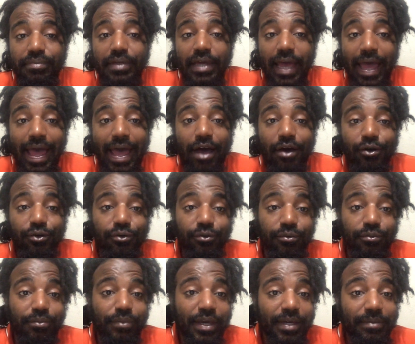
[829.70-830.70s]
how
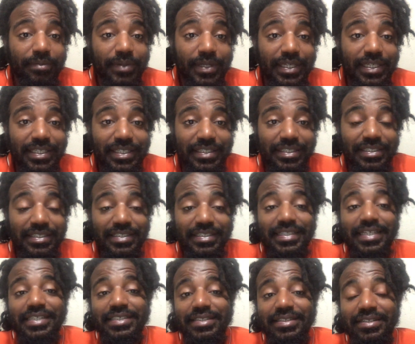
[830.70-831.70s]
maybe he's
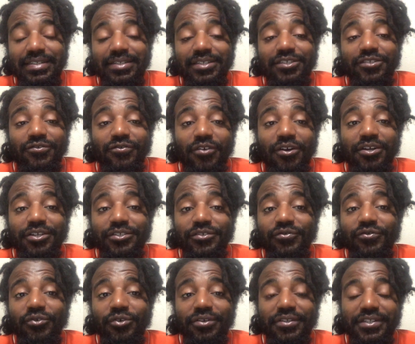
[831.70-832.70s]
destined as far as
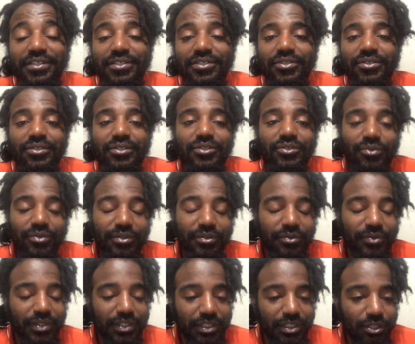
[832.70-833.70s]
for this. So it's really,
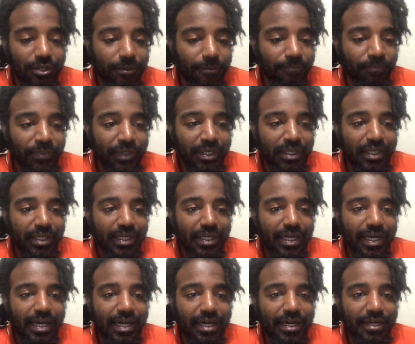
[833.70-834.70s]
really
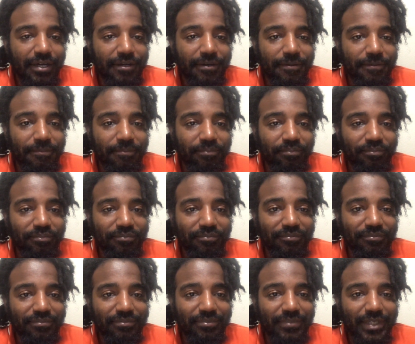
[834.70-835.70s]

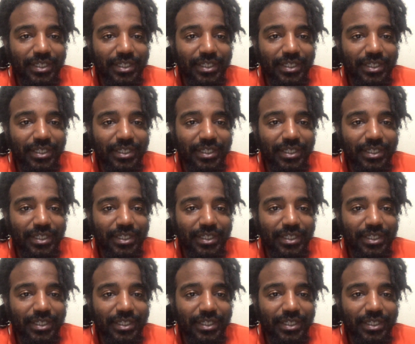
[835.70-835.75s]
dope.